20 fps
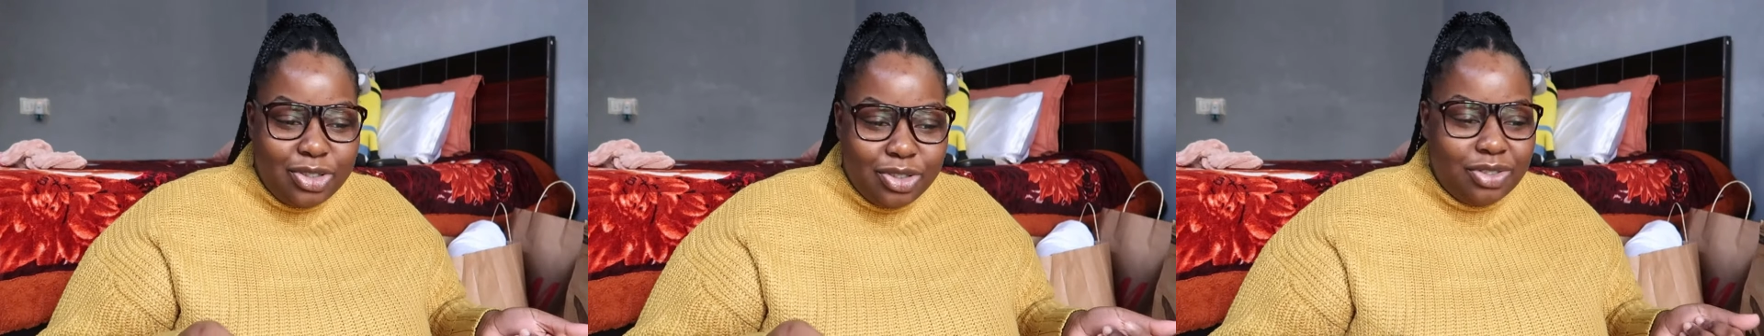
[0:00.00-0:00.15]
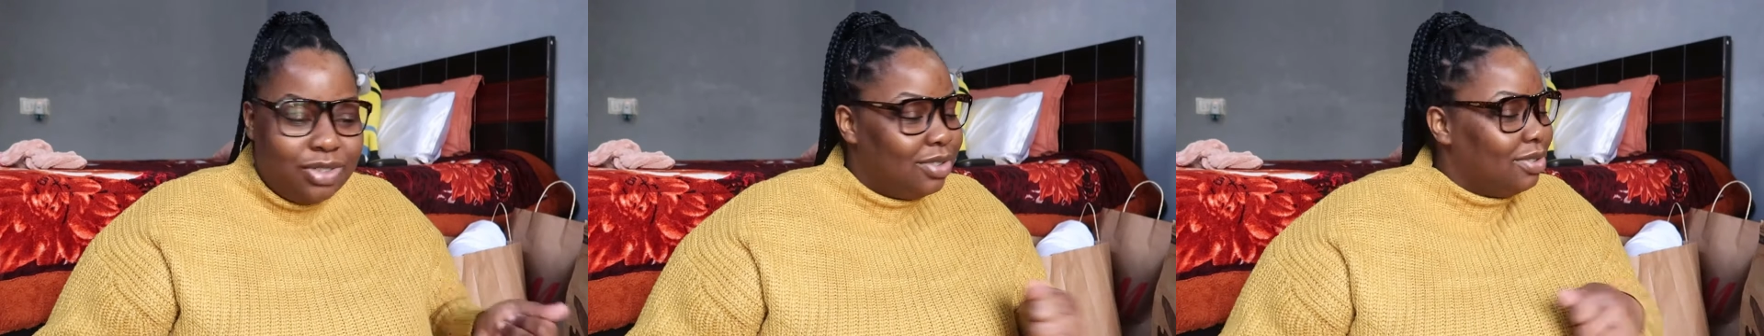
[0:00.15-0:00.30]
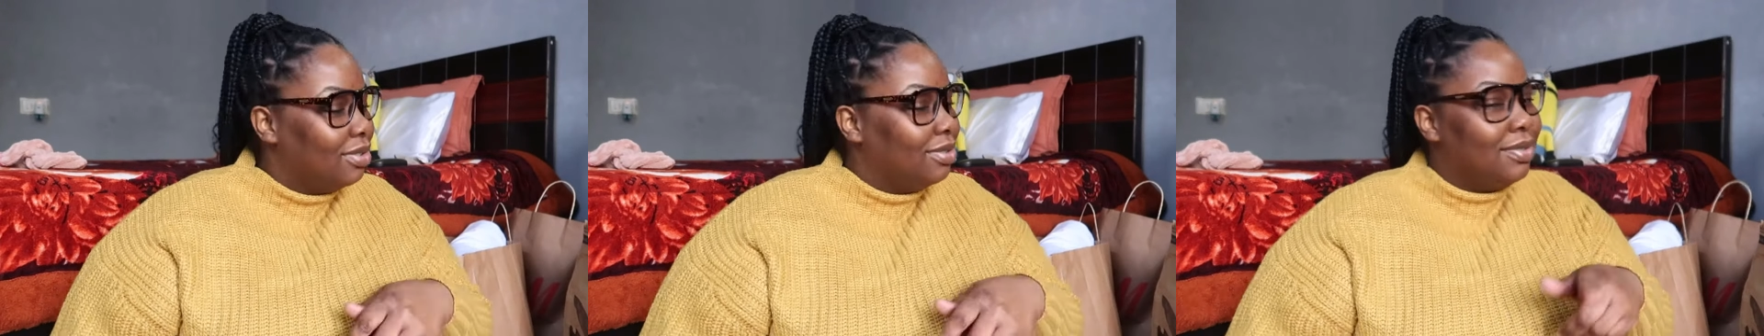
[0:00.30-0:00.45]

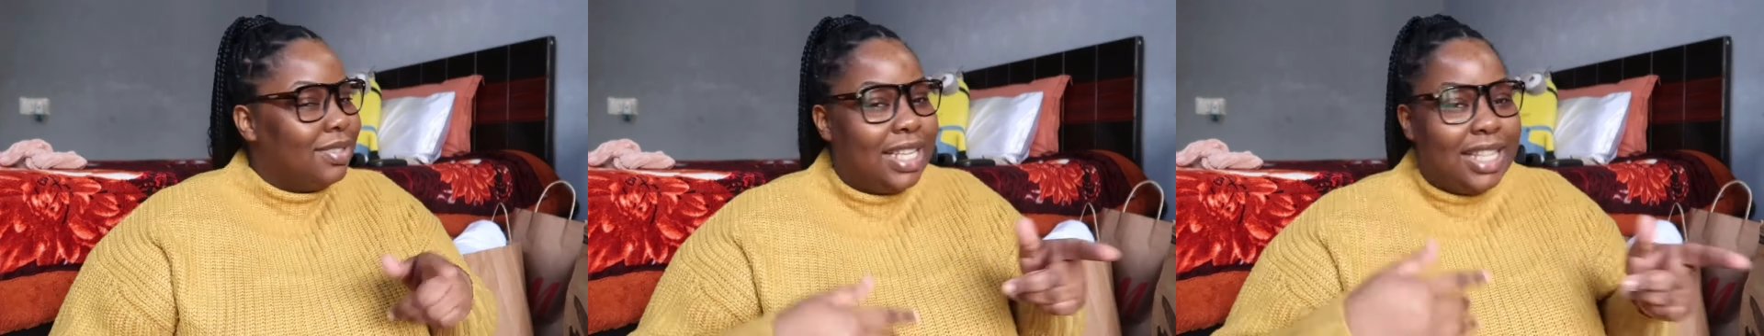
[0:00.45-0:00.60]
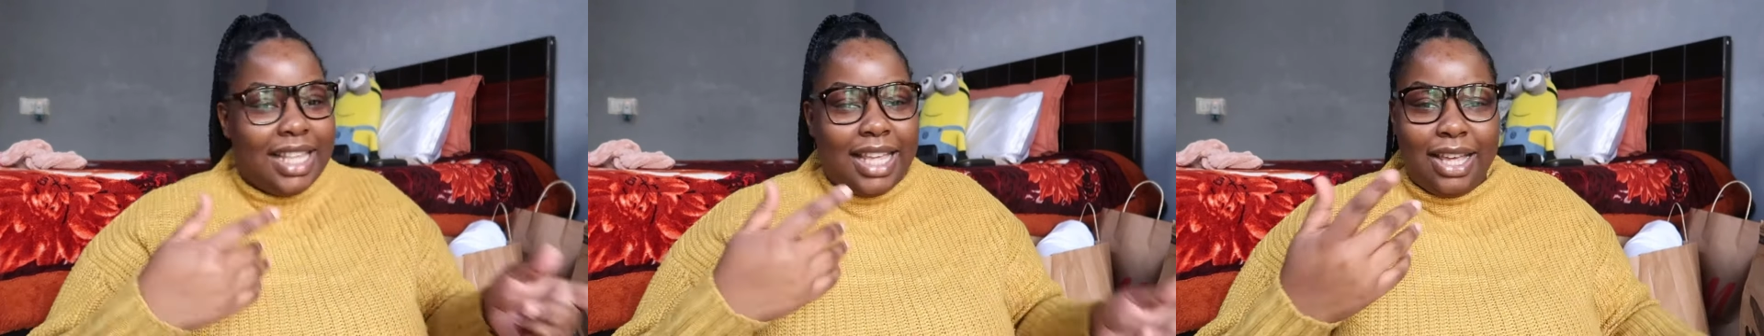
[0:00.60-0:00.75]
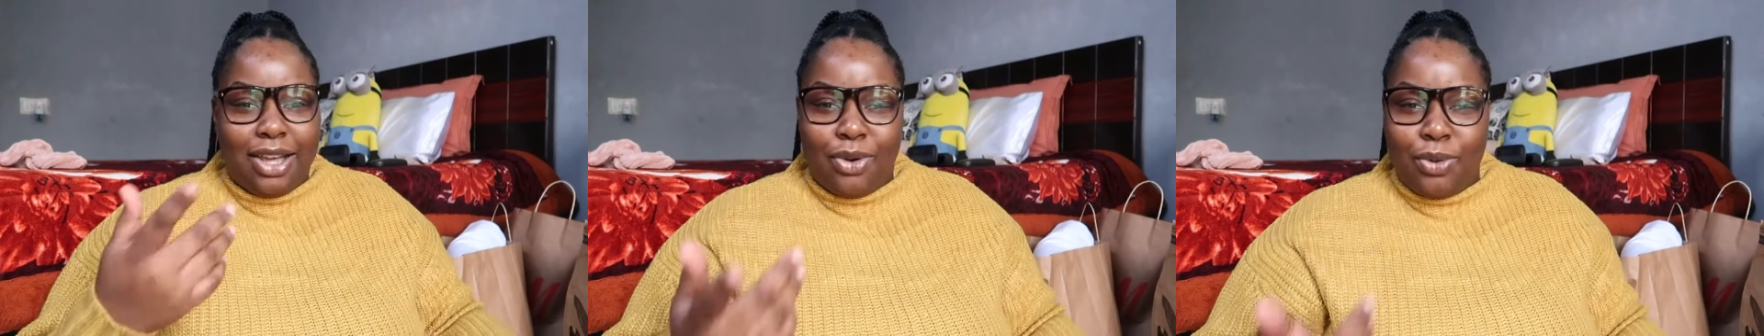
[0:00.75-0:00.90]

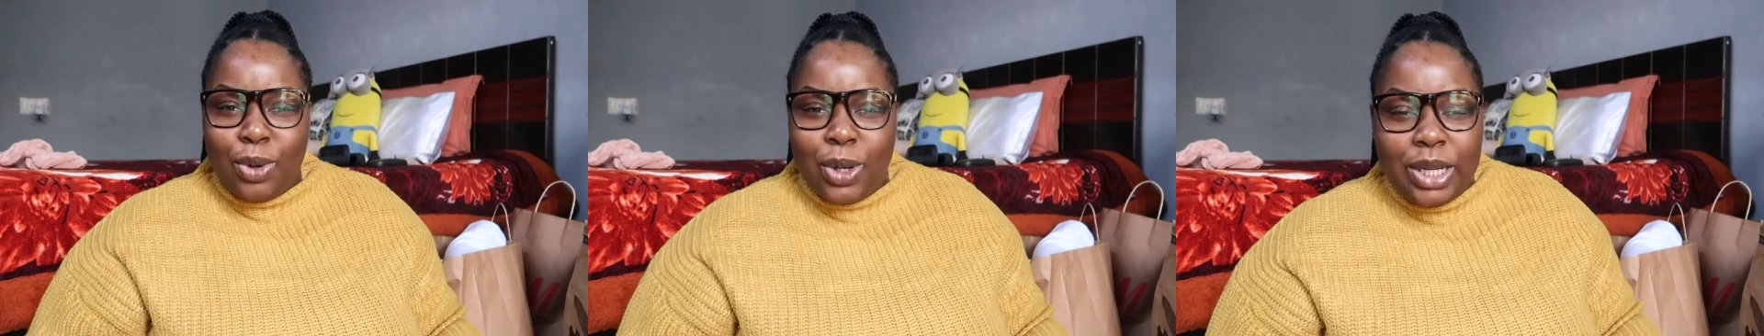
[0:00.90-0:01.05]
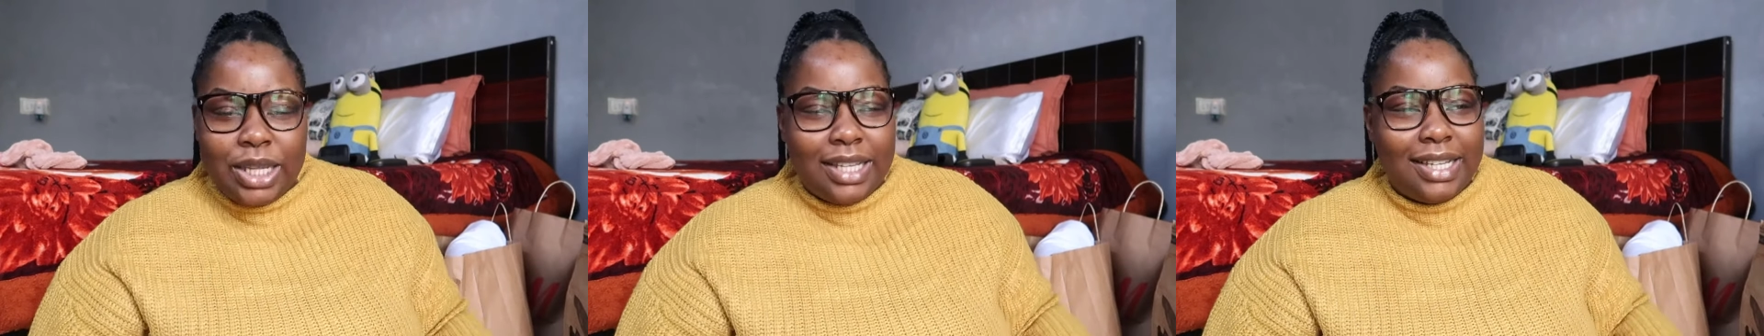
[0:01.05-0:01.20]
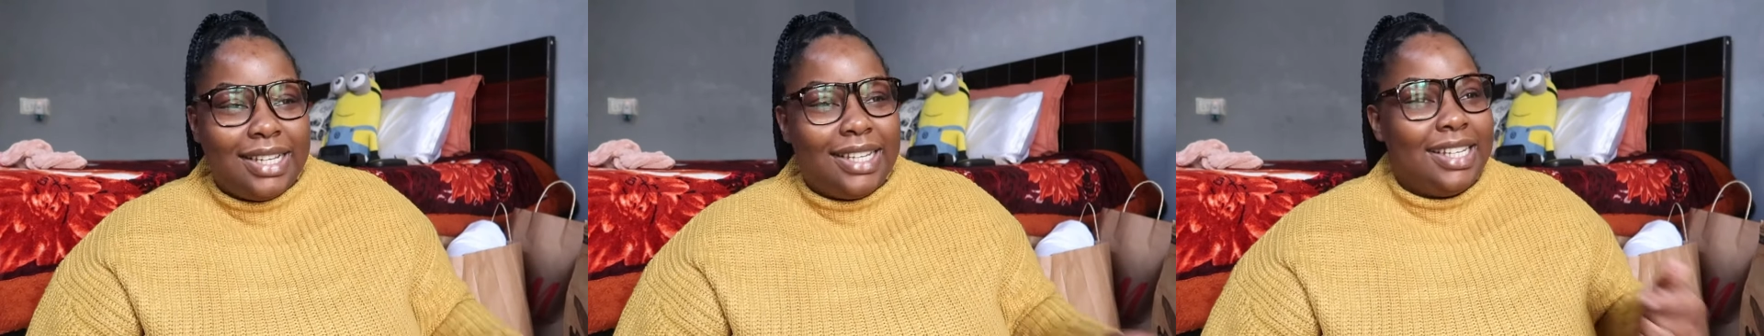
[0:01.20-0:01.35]
whether you're
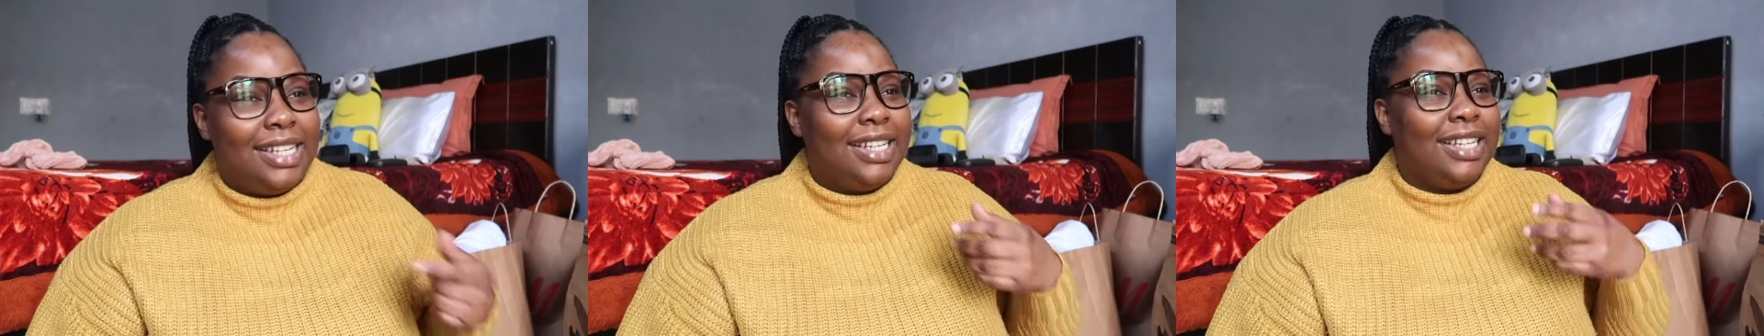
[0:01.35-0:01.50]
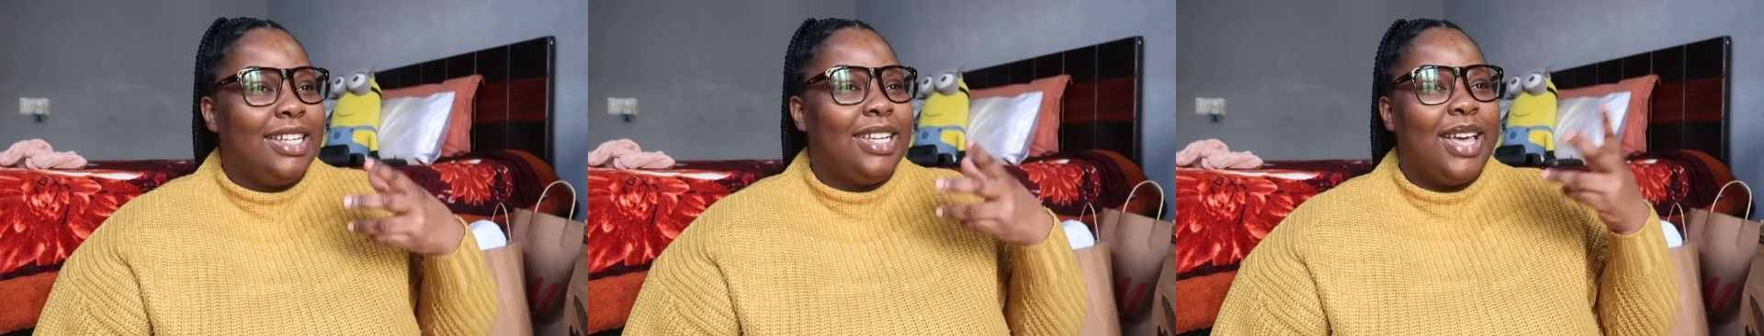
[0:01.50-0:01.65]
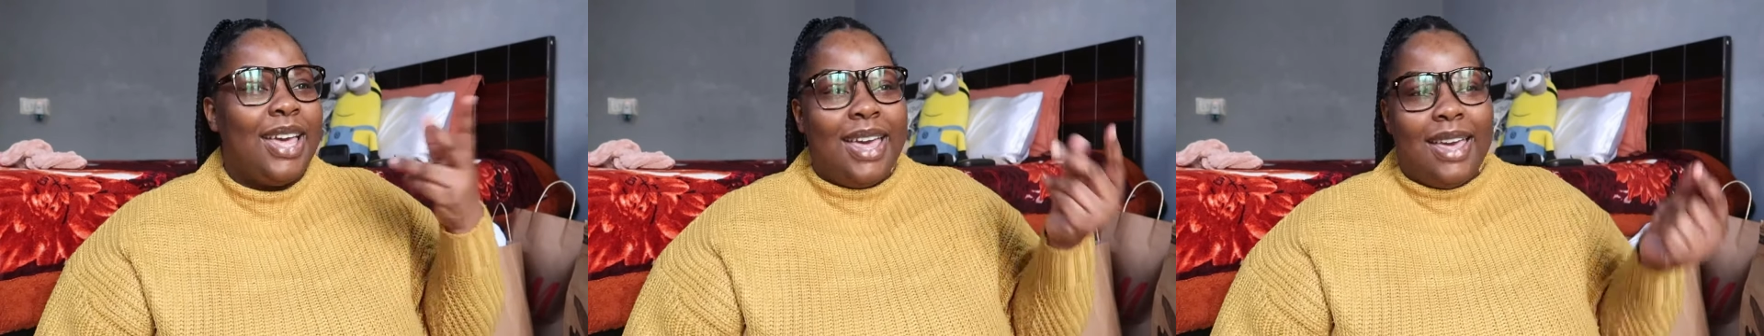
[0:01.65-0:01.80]

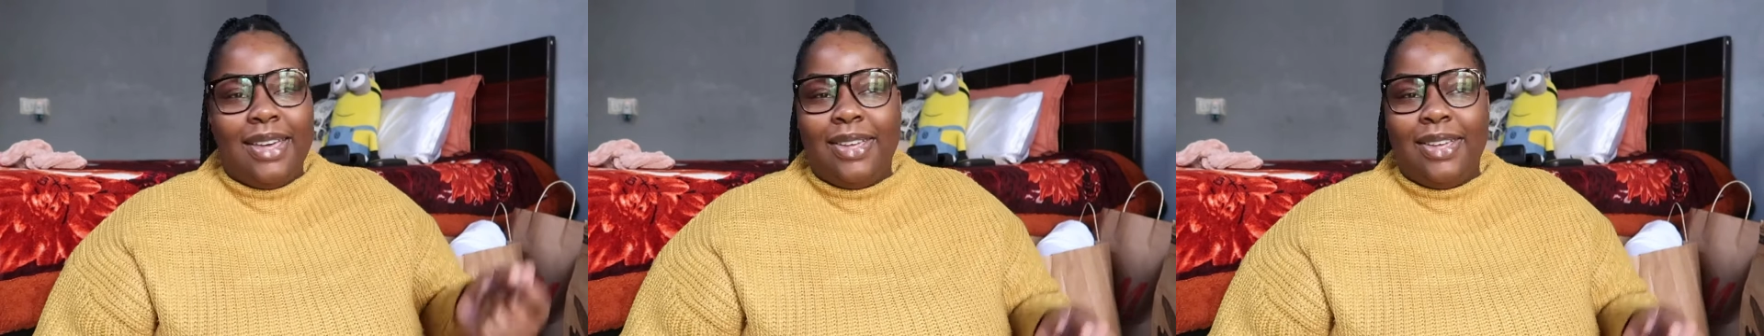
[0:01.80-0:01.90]
working,